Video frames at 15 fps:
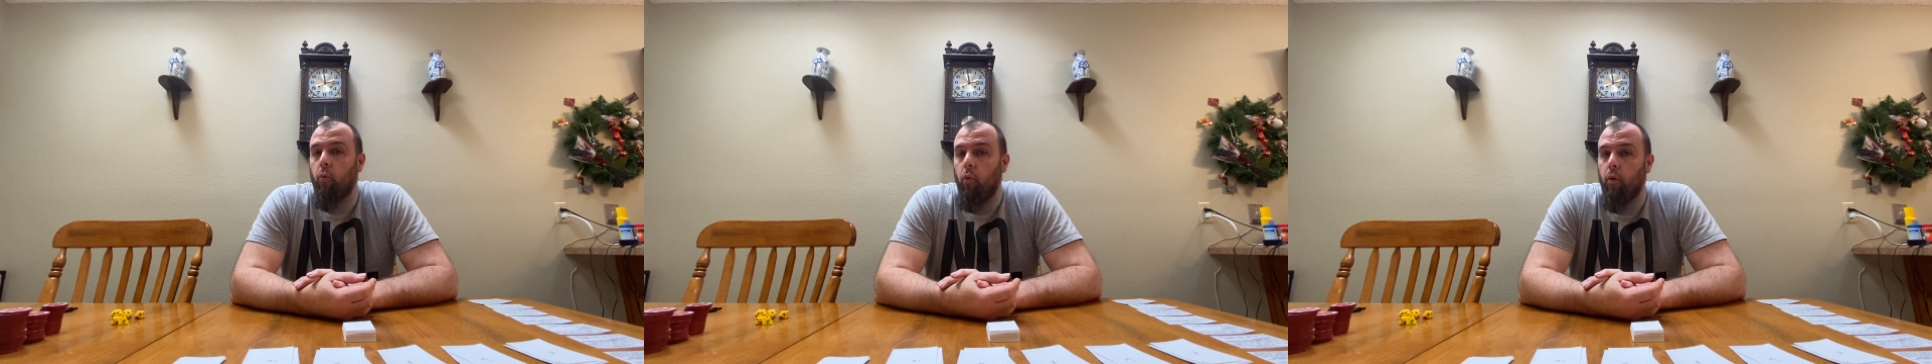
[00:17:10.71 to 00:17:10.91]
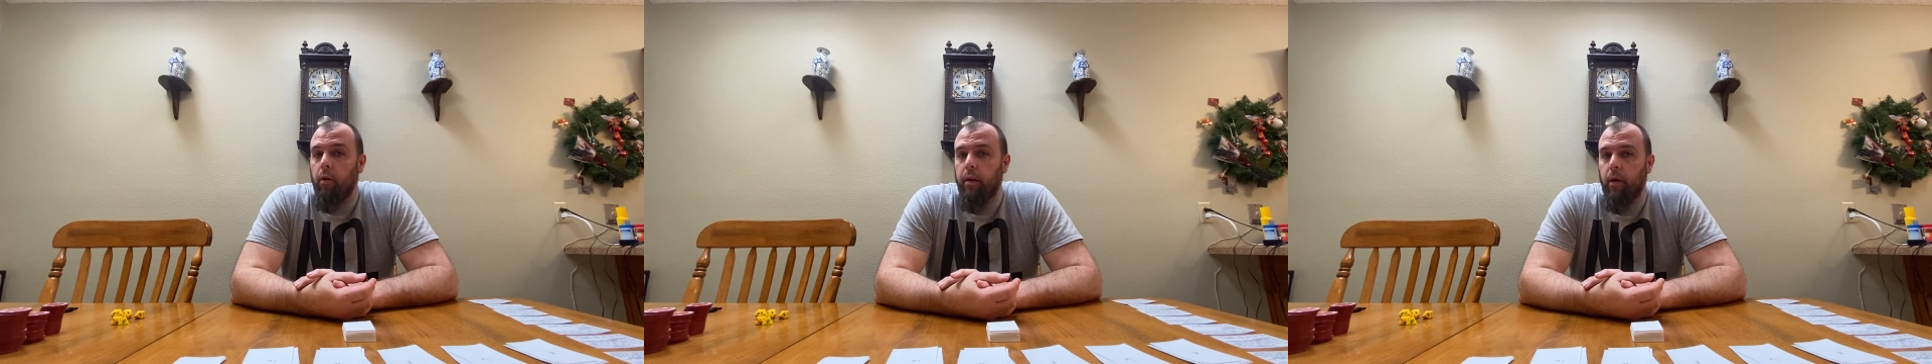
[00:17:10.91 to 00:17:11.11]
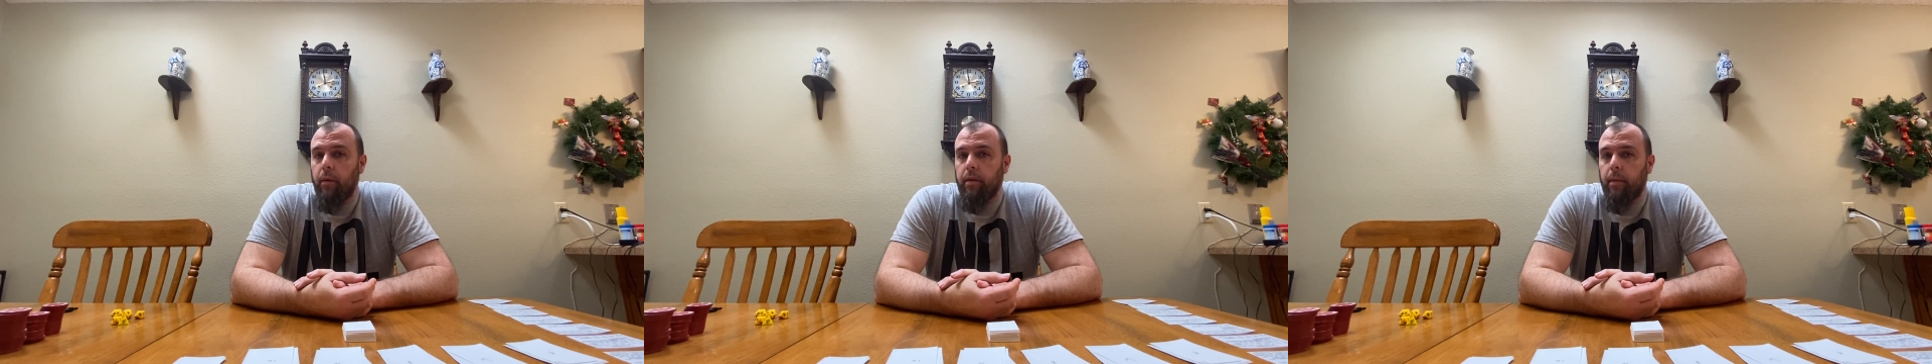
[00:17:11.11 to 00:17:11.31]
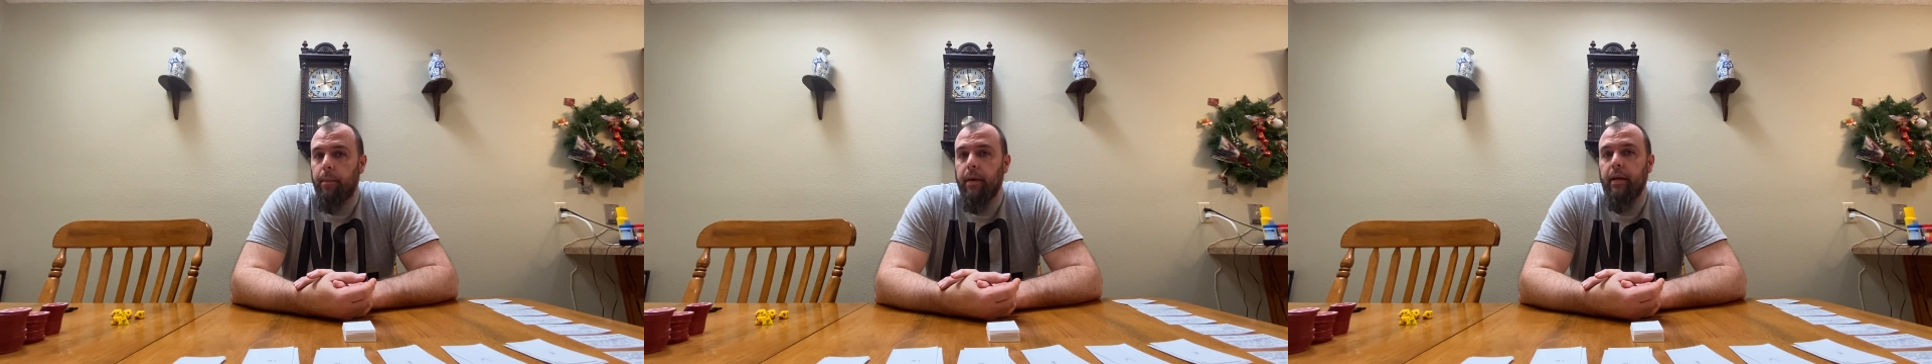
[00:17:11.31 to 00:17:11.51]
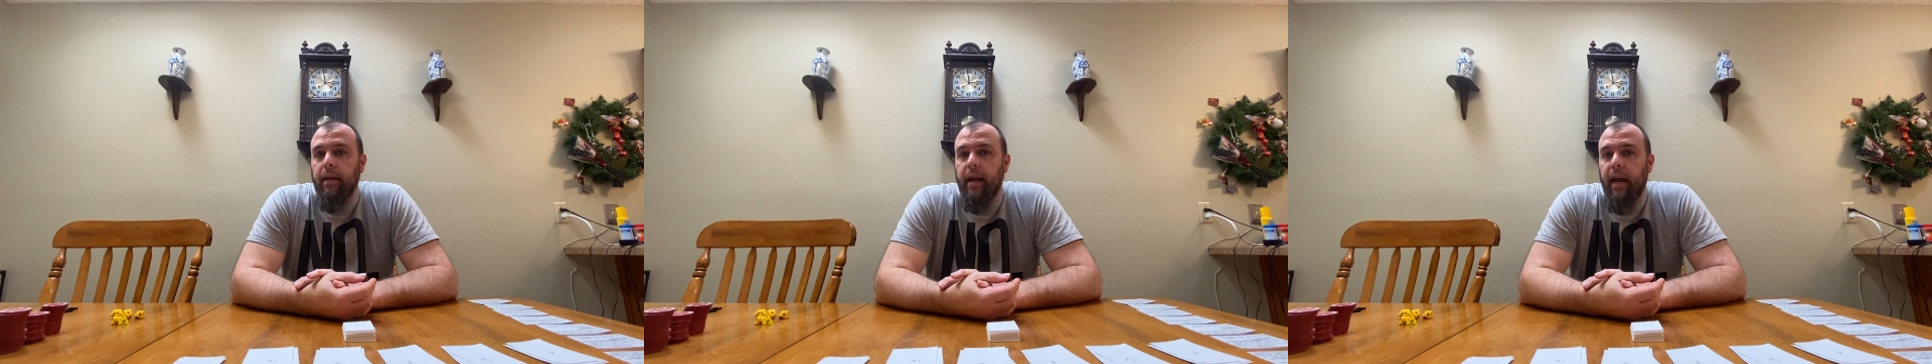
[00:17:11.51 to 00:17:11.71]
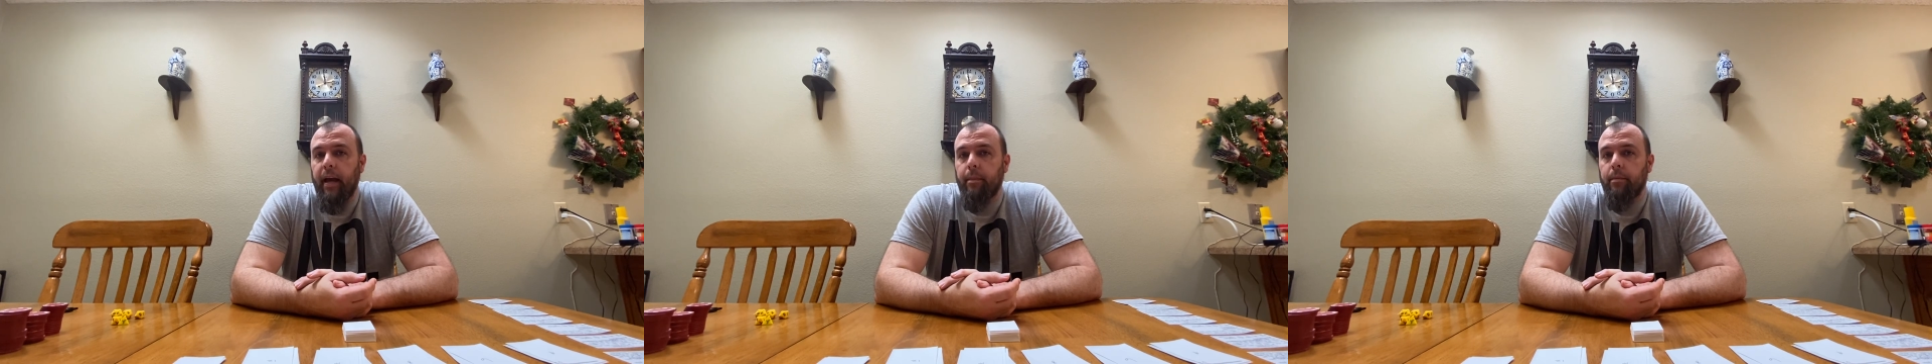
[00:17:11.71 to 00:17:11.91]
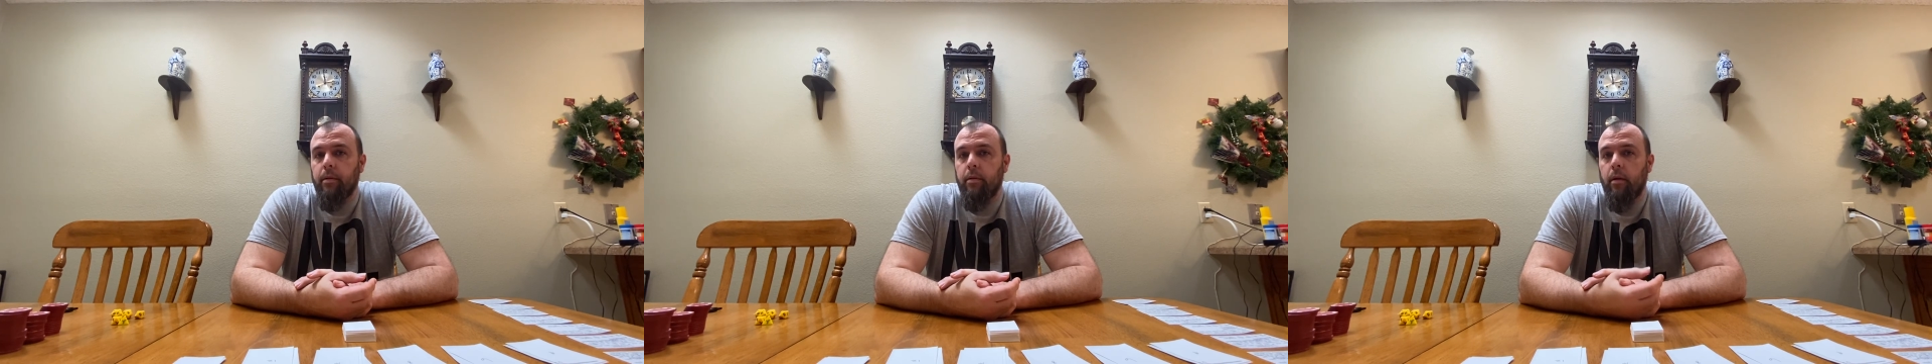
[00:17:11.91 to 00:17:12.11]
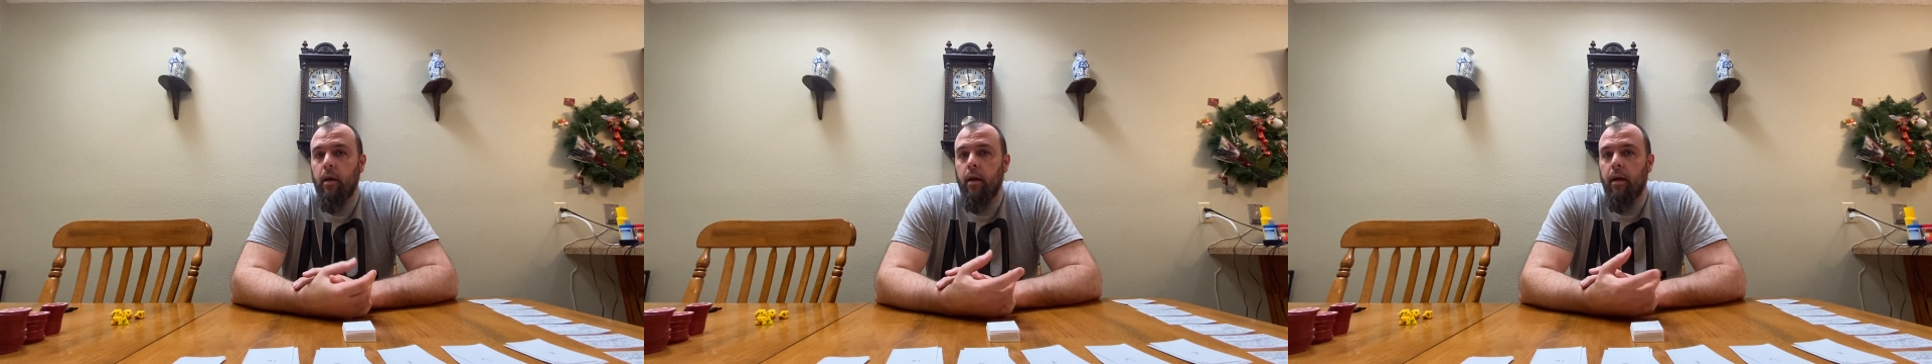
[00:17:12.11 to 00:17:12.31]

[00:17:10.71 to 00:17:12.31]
Warrior with the Pen Games,